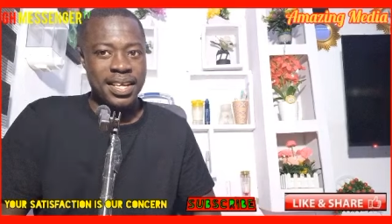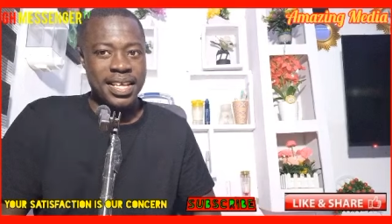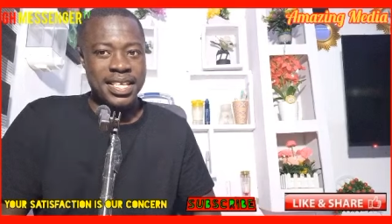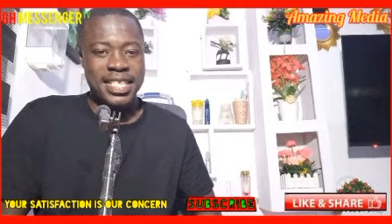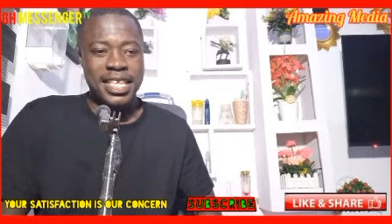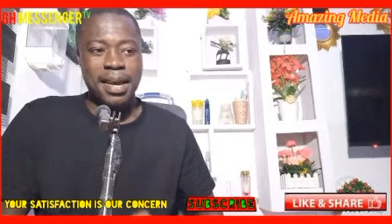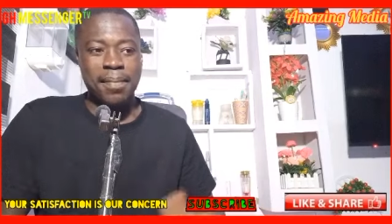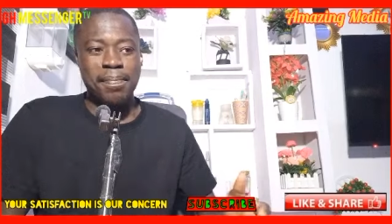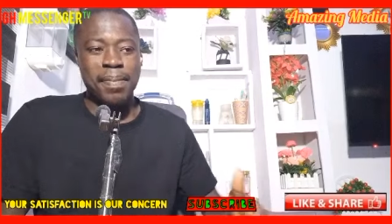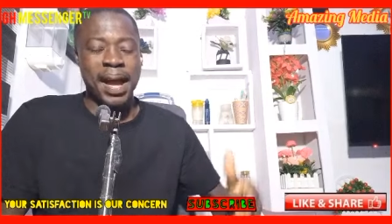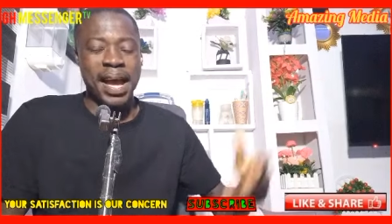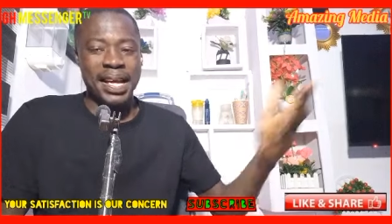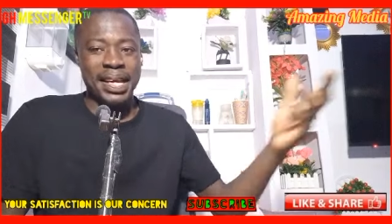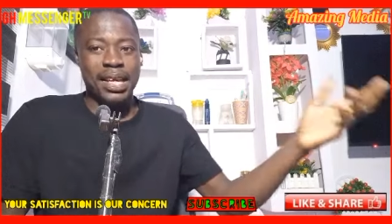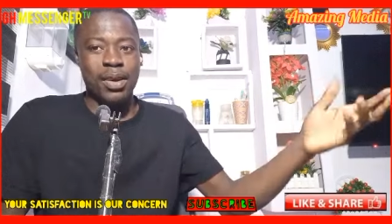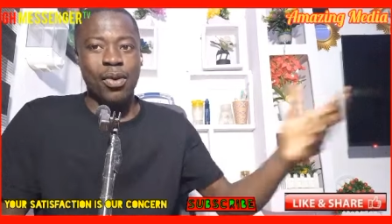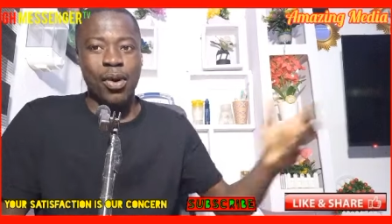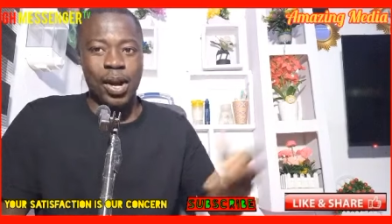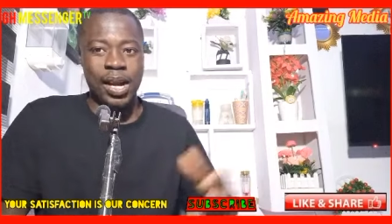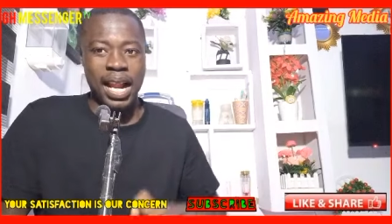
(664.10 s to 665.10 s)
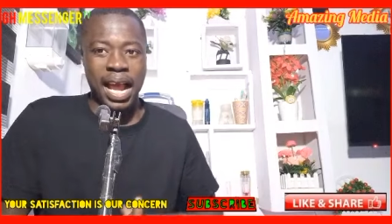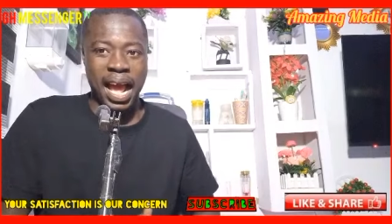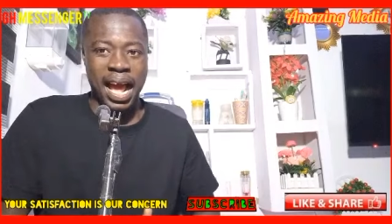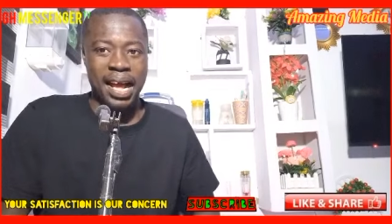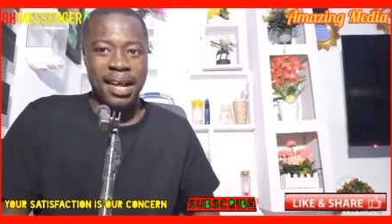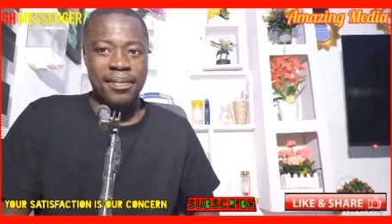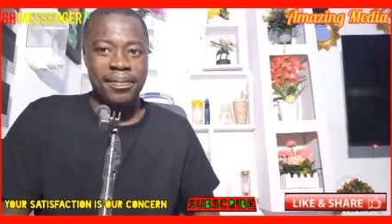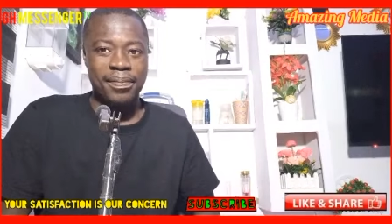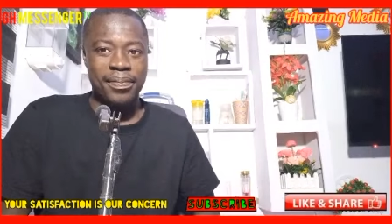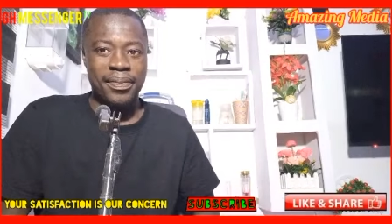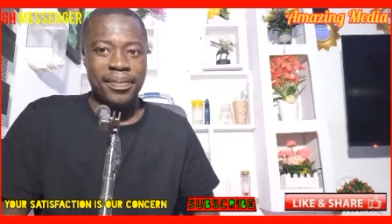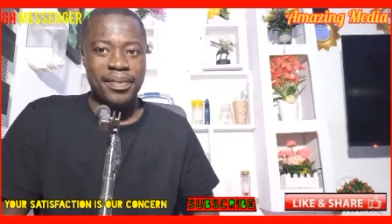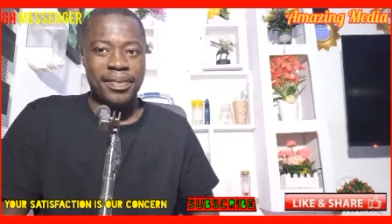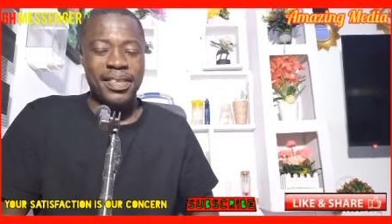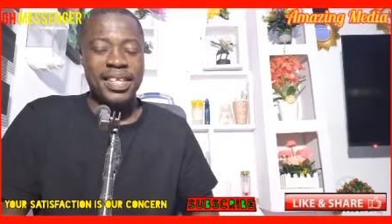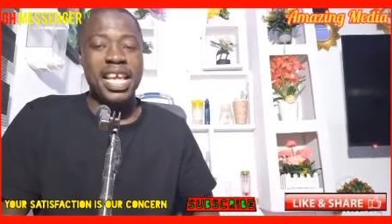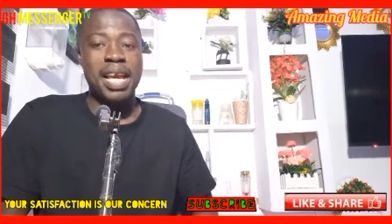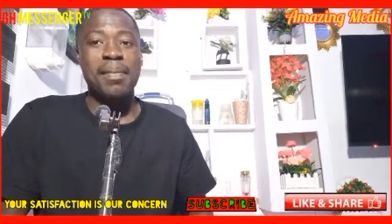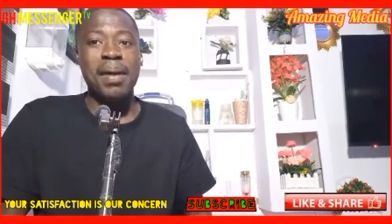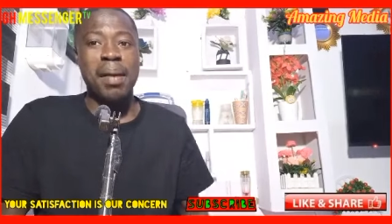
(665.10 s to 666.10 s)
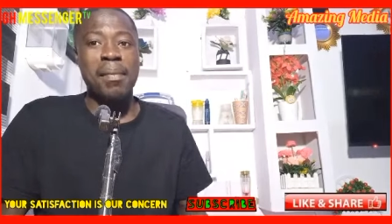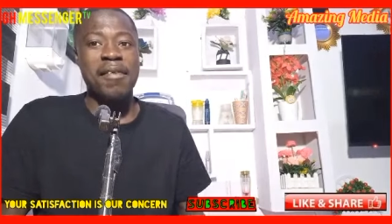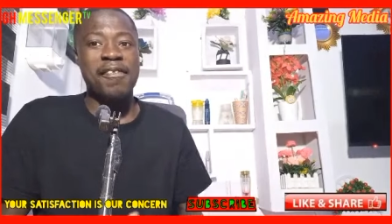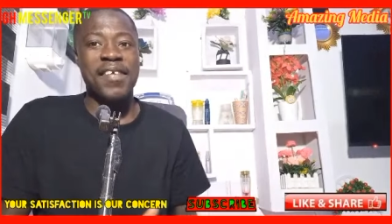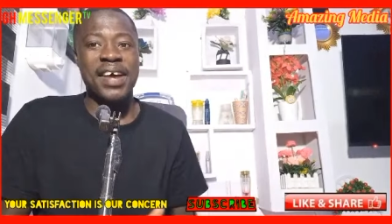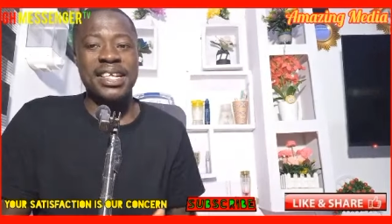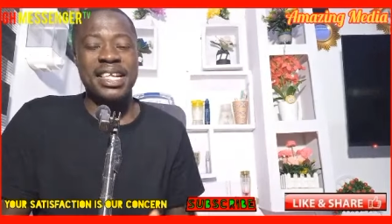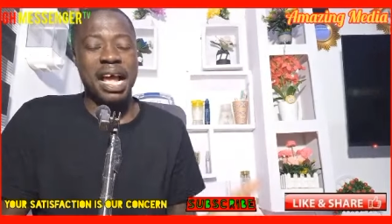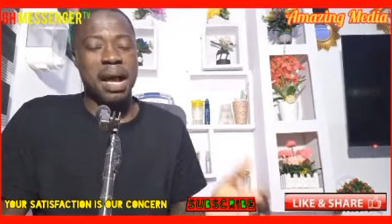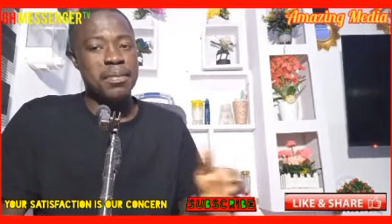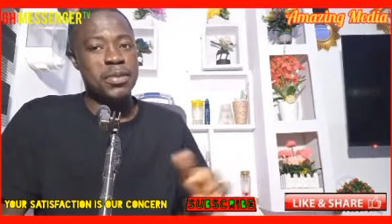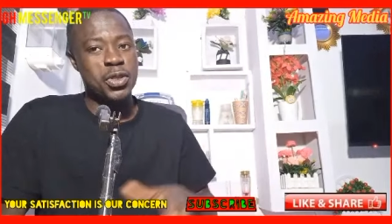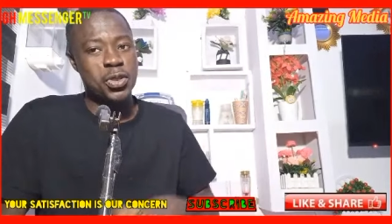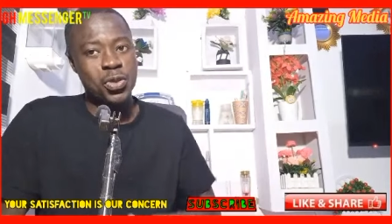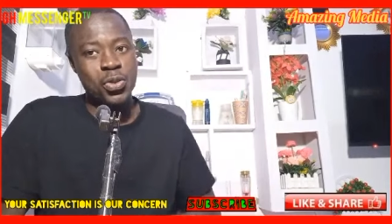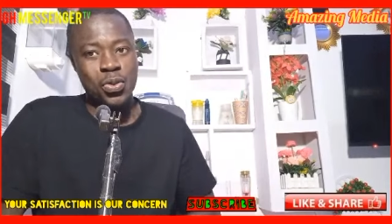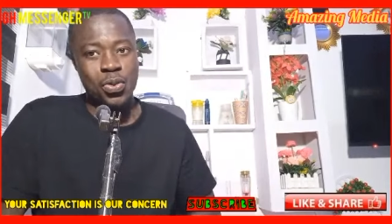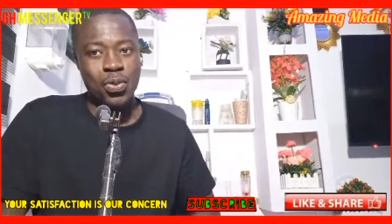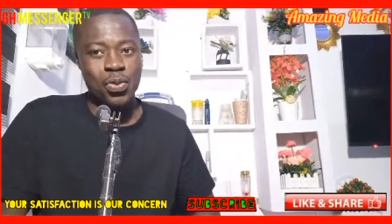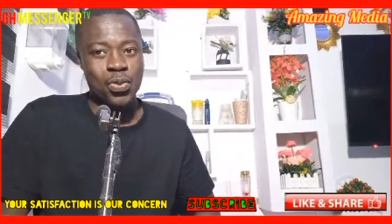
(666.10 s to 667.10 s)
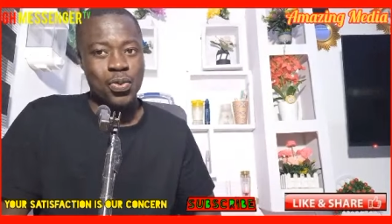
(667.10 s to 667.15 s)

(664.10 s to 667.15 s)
Se bank wana ye ba be fat times two.